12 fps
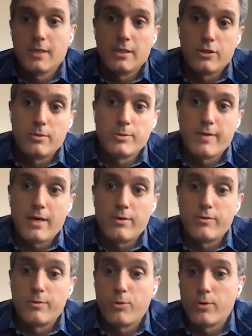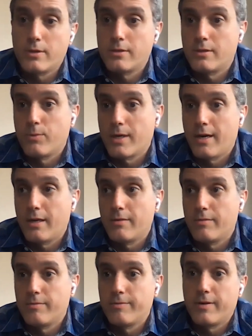in terms of how it reports and what kind
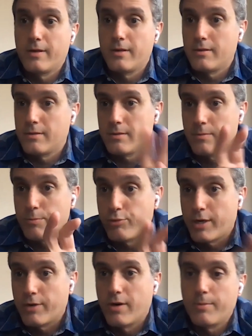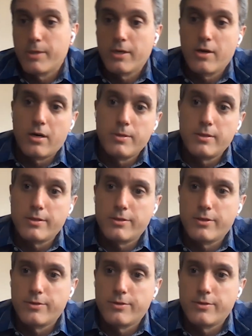of preg-robbing carbon is